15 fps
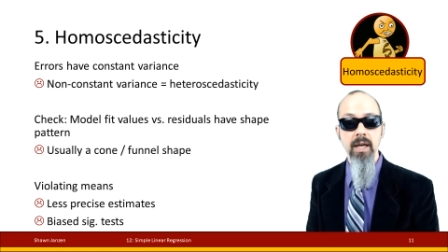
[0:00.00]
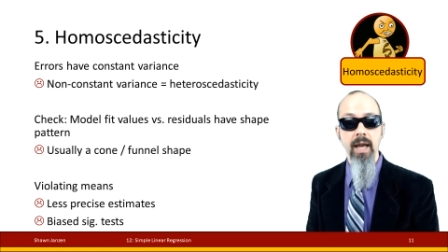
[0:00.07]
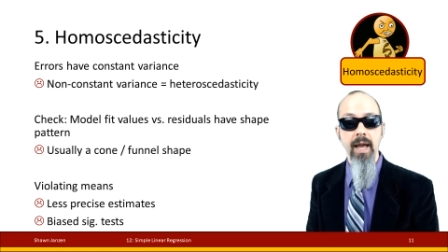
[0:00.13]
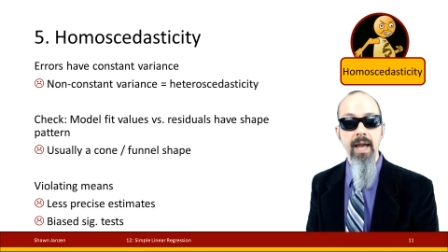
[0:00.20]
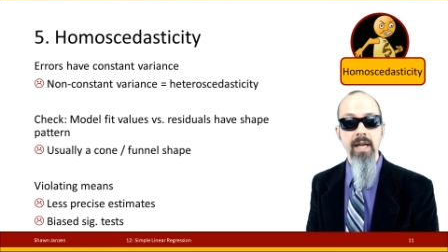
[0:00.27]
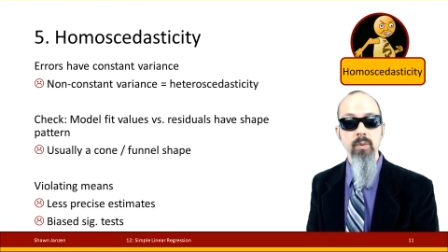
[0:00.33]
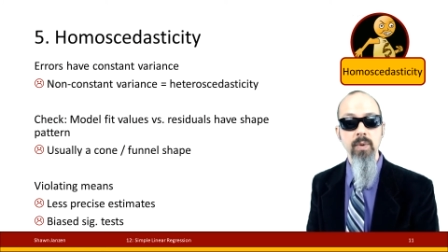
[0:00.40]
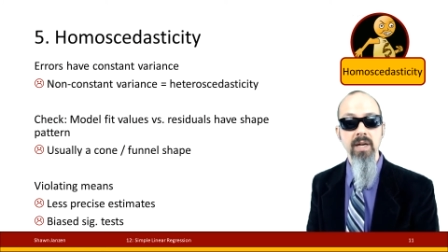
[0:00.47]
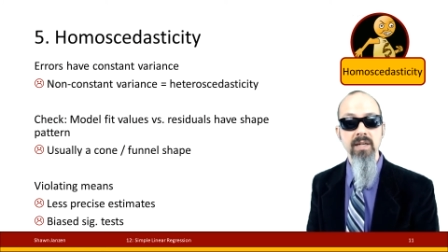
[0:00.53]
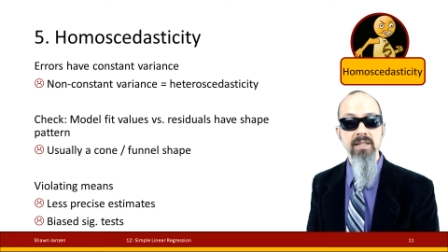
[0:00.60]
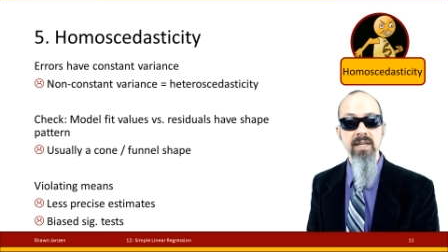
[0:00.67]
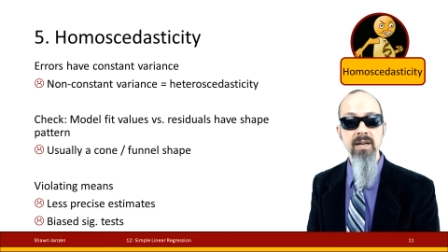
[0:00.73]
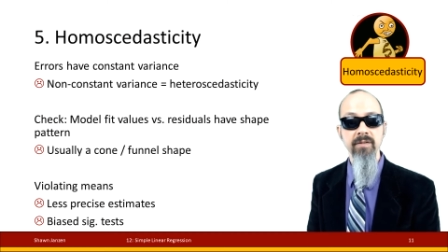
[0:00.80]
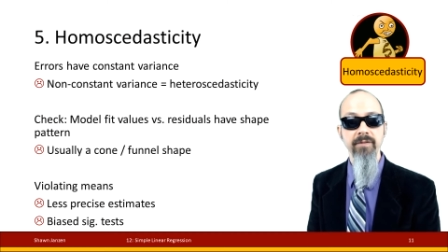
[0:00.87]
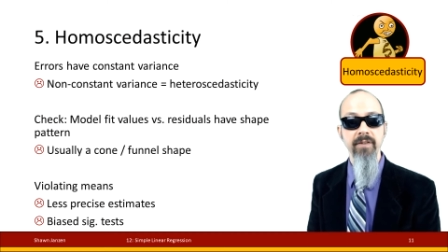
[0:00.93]
and we
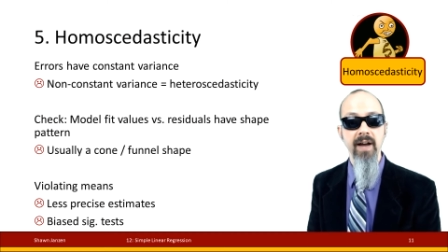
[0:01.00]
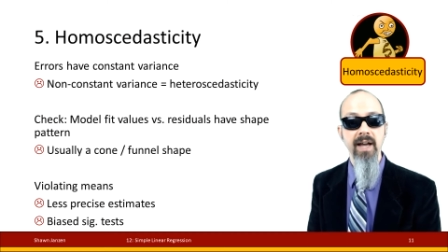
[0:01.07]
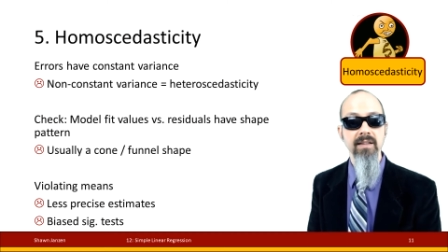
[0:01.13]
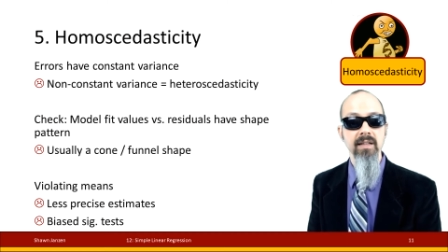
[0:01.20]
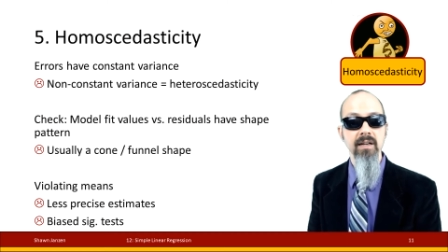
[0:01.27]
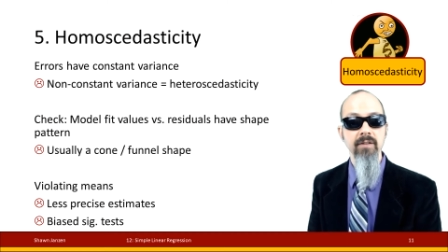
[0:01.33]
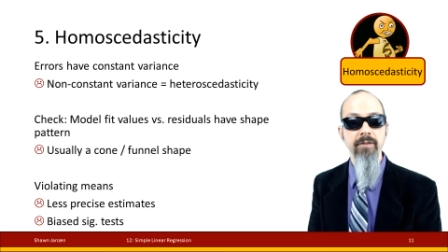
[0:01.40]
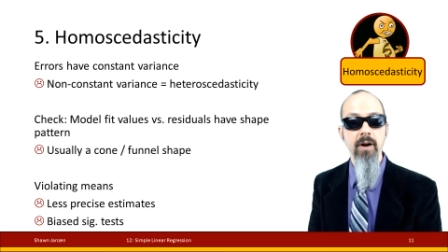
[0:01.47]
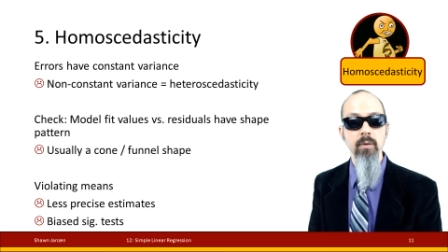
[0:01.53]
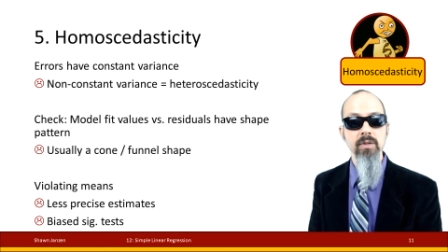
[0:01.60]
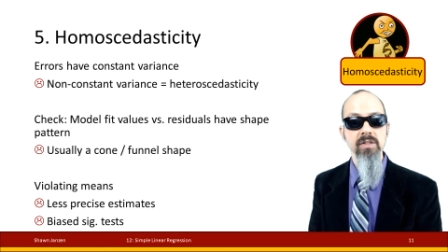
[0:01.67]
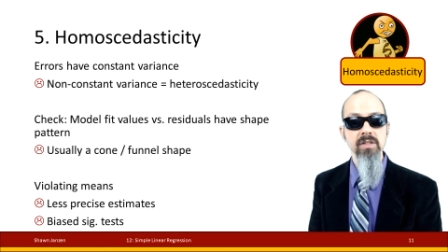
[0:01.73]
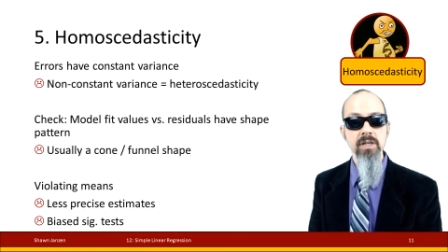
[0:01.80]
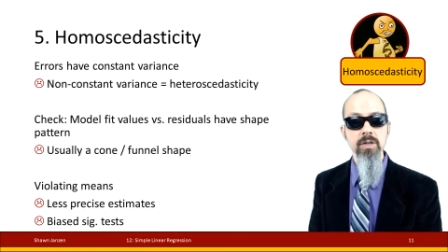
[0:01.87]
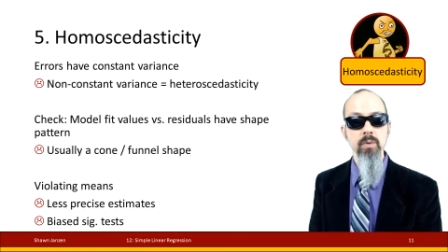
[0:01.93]
identify it that if our
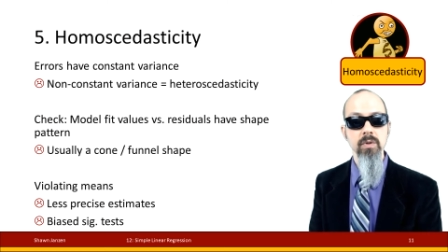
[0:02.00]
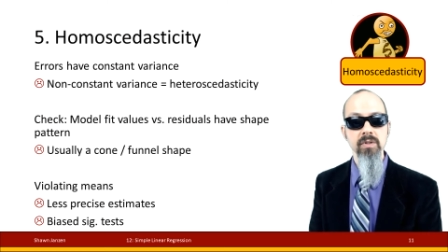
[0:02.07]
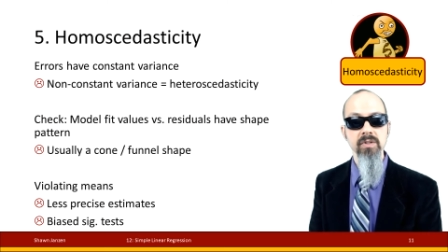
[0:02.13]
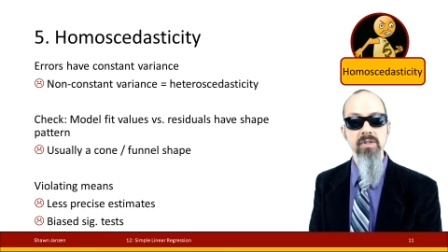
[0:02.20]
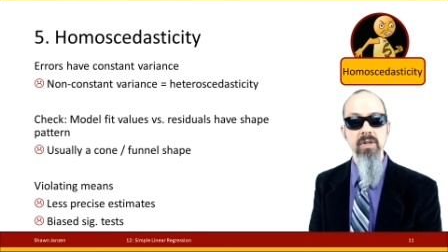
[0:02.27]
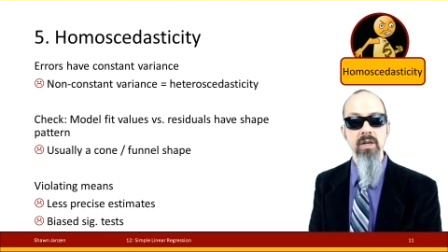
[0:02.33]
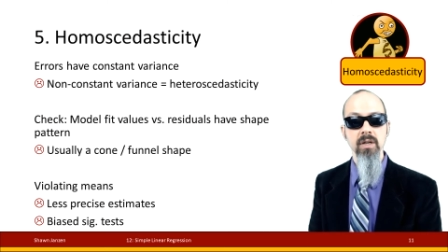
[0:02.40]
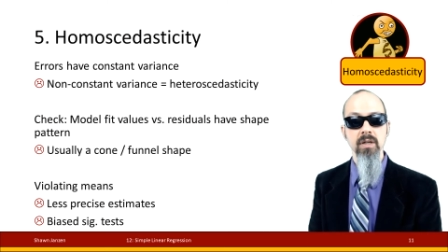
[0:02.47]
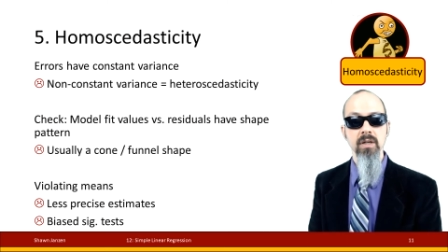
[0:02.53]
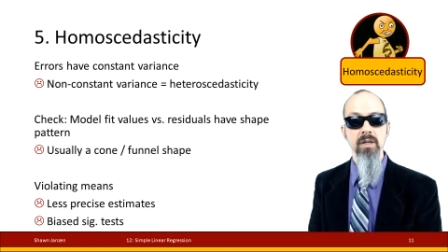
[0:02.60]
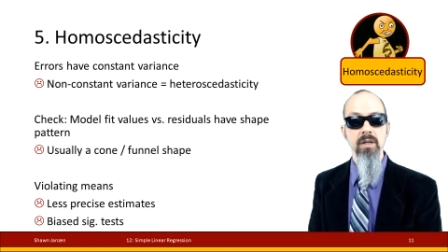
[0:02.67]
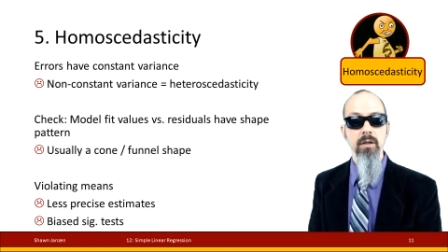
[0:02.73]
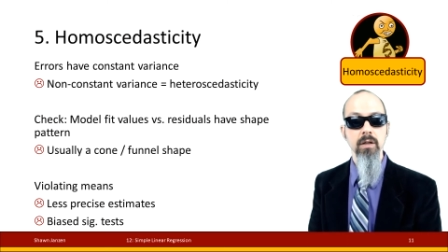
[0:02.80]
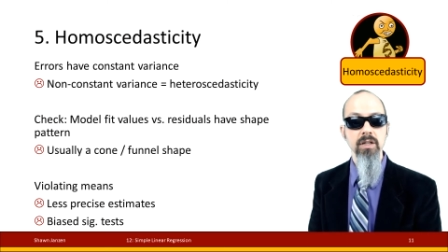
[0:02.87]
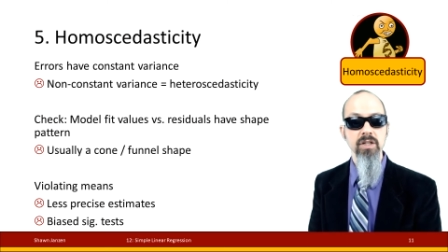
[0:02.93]
residuals
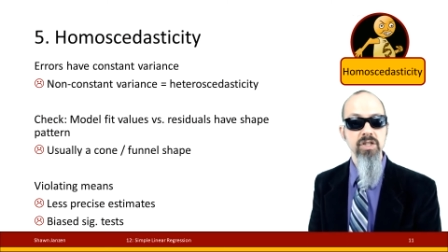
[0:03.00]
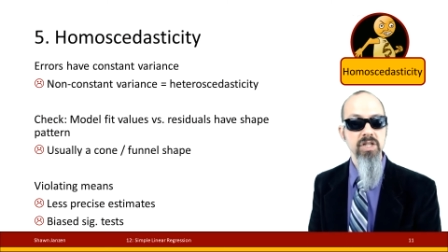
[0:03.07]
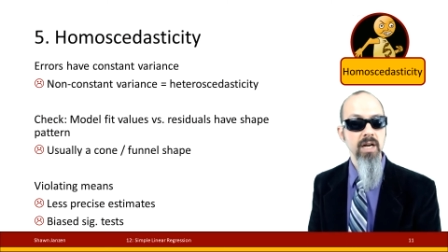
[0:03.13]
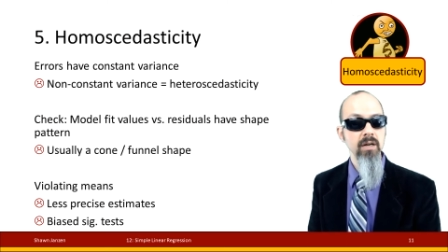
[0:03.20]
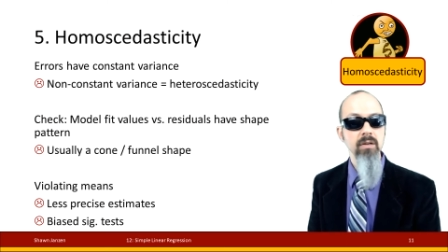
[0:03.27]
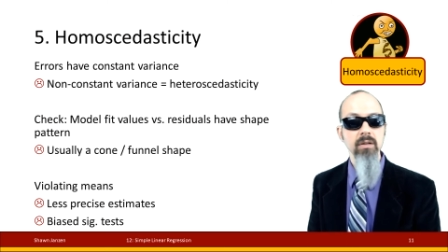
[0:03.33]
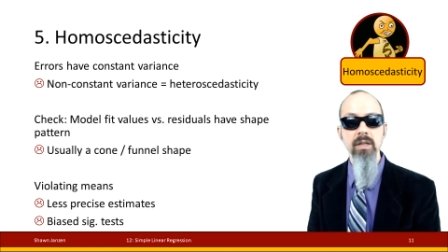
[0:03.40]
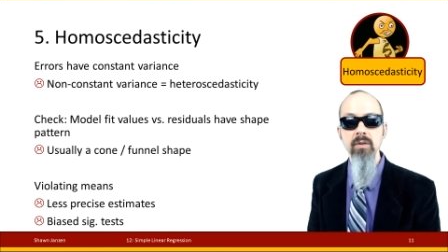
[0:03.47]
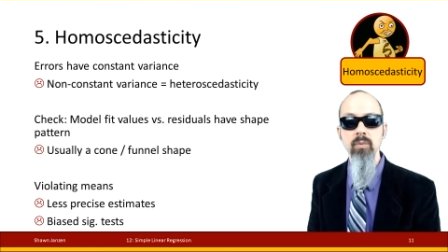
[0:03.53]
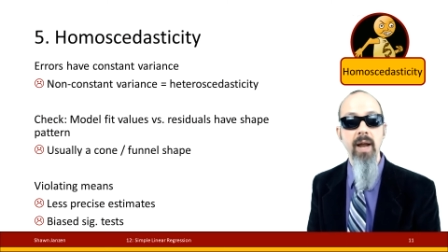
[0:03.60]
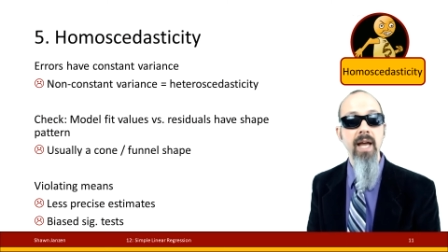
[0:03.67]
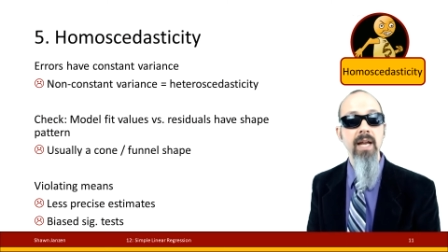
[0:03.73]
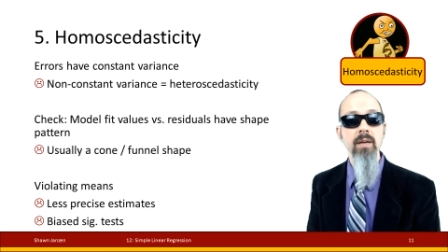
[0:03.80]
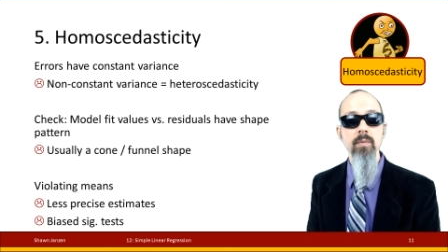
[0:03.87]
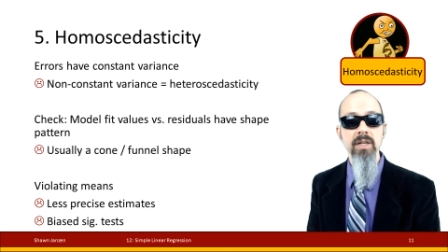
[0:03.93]
look generally
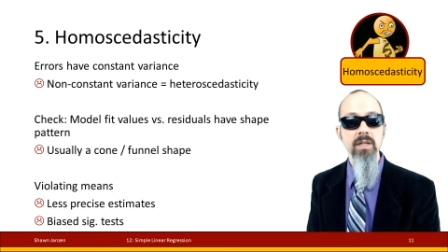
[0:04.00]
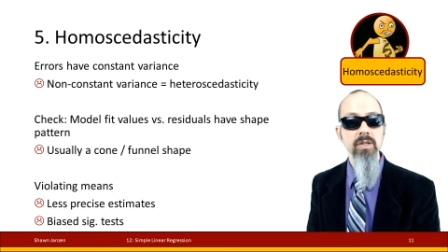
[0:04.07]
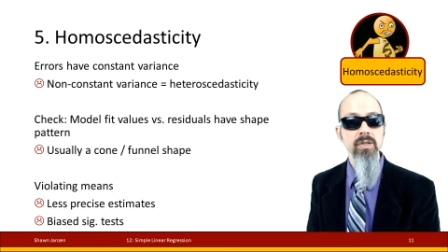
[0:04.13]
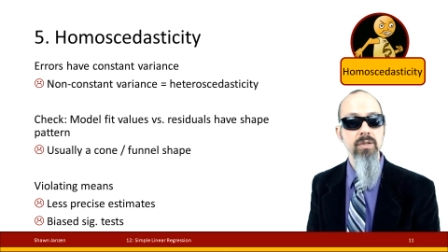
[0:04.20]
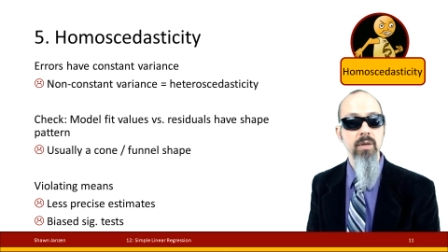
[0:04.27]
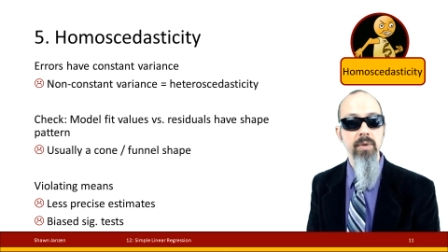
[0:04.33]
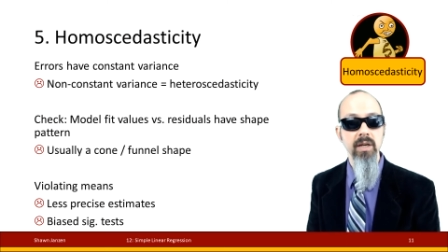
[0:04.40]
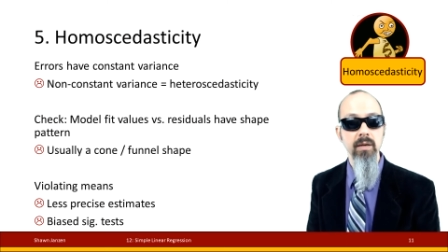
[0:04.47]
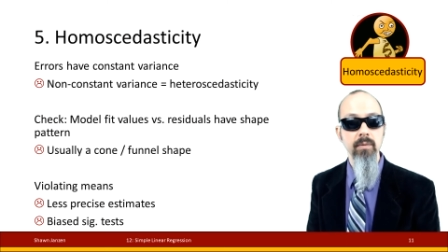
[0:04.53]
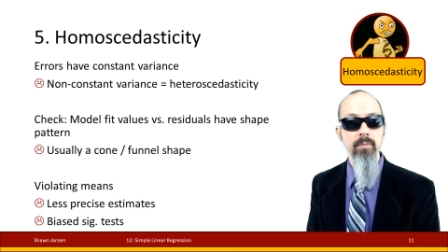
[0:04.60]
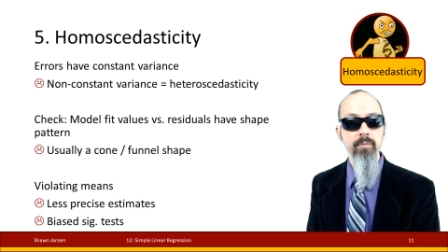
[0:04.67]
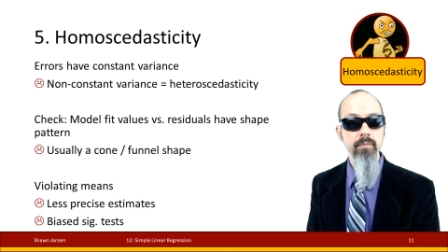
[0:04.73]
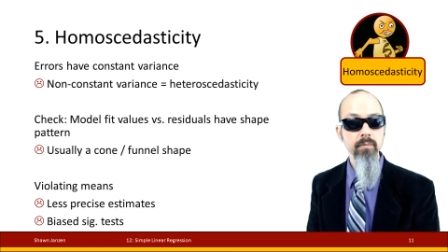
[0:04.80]
randomly distributed,